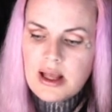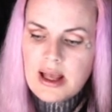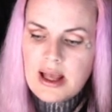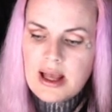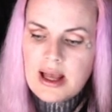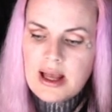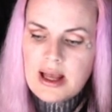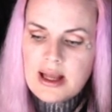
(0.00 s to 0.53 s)

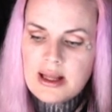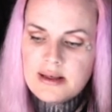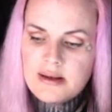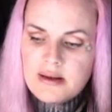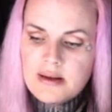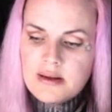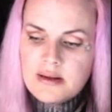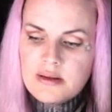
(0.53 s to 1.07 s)

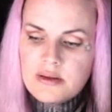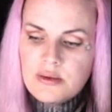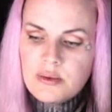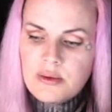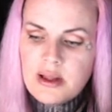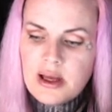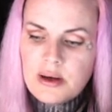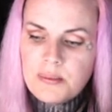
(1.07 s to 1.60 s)
add
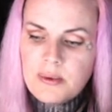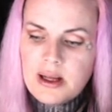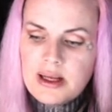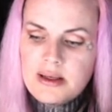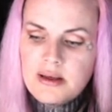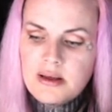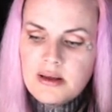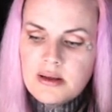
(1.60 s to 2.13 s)
to that
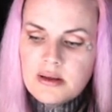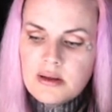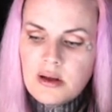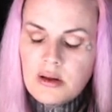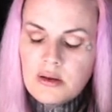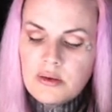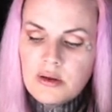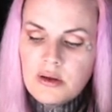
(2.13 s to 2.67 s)
red
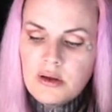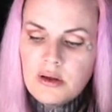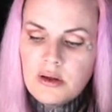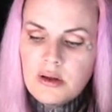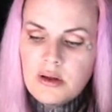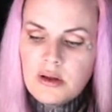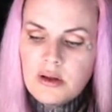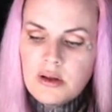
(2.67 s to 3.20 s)
color,
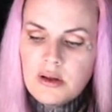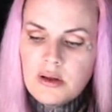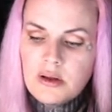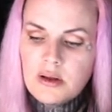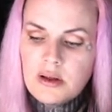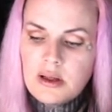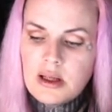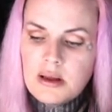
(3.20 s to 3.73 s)

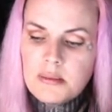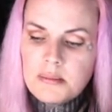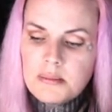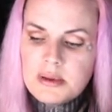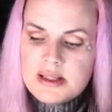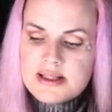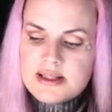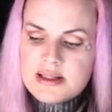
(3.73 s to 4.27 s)

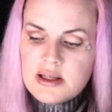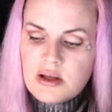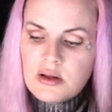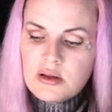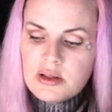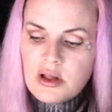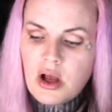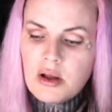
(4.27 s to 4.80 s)
but
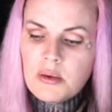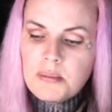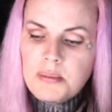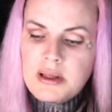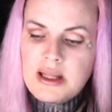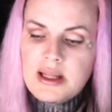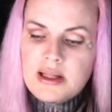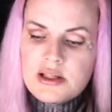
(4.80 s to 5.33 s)
still not
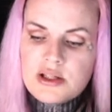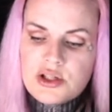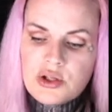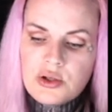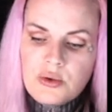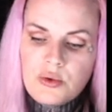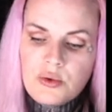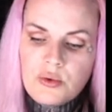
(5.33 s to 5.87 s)
being
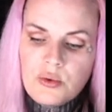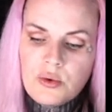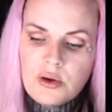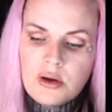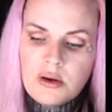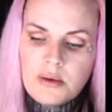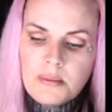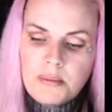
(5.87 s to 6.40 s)
too
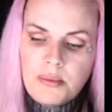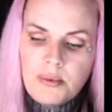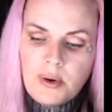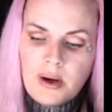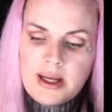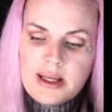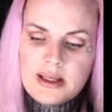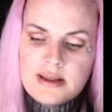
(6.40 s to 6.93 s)

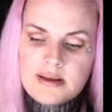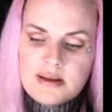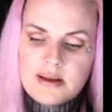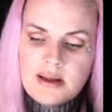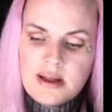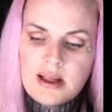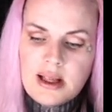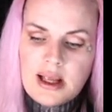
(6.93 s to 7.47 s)
bright
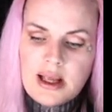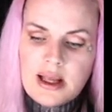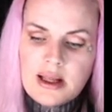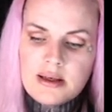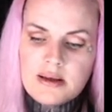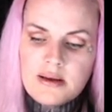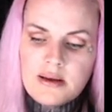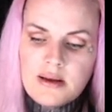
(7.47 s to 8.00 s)

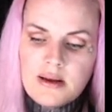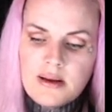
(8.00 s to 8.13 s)
and